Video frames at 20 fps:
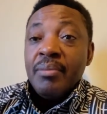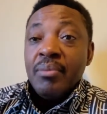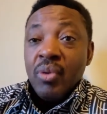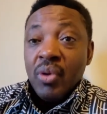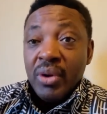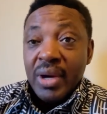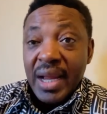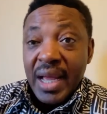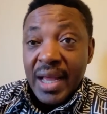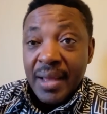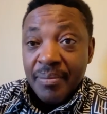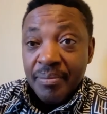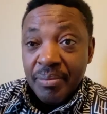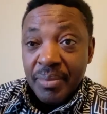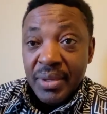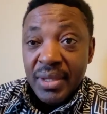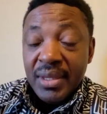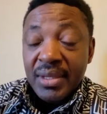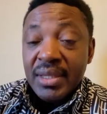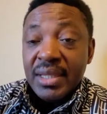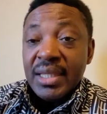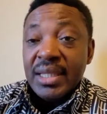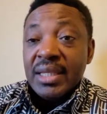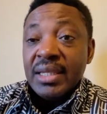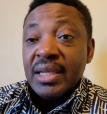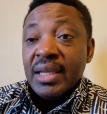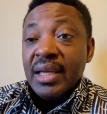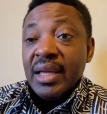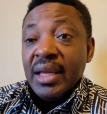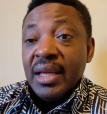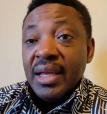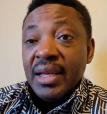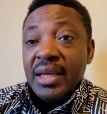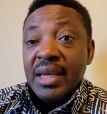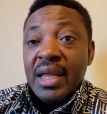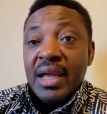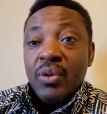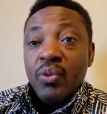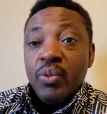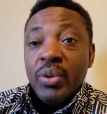a moral appealing
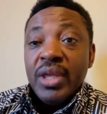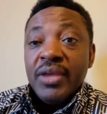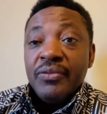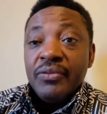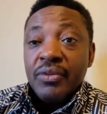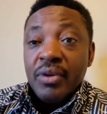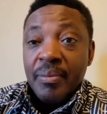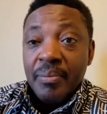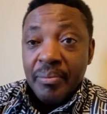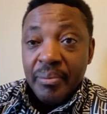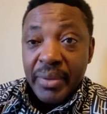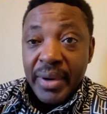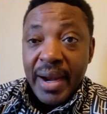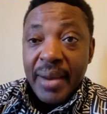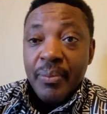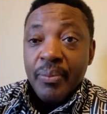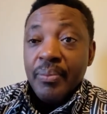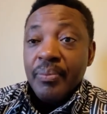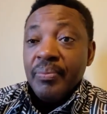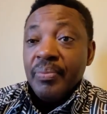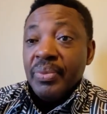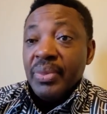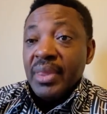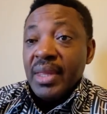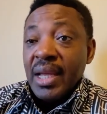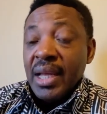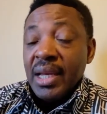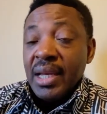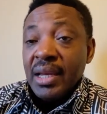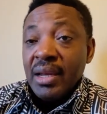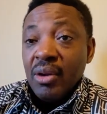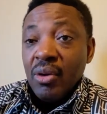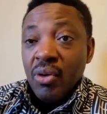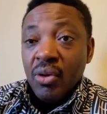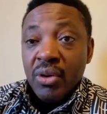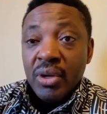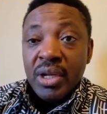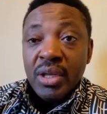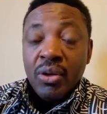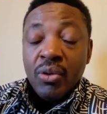that we from PRAP
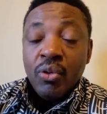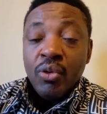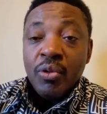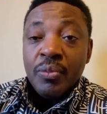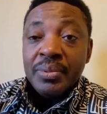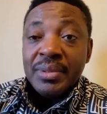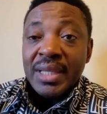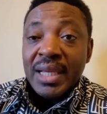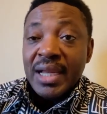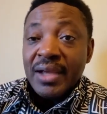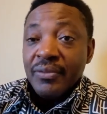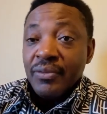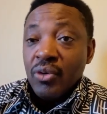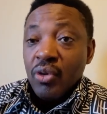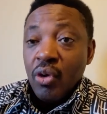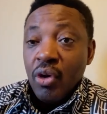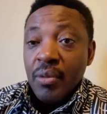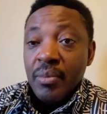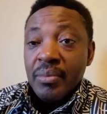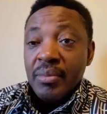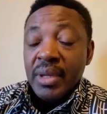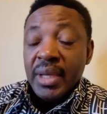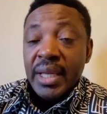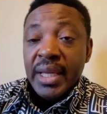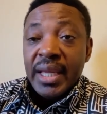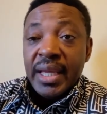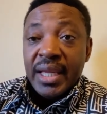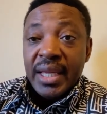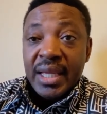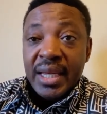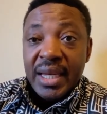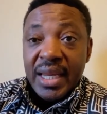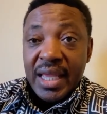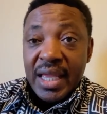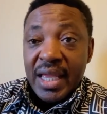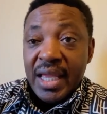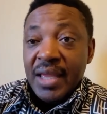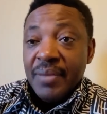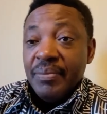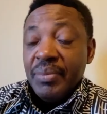and all the groups that have come
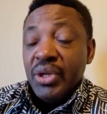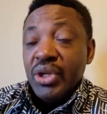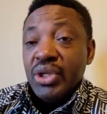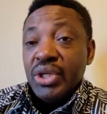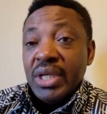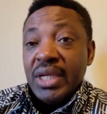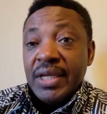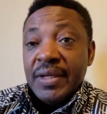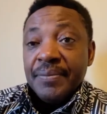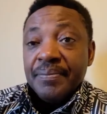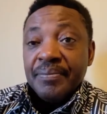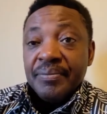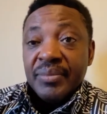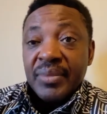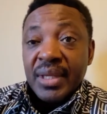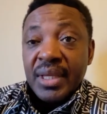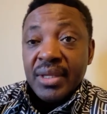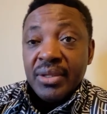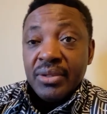in the APJ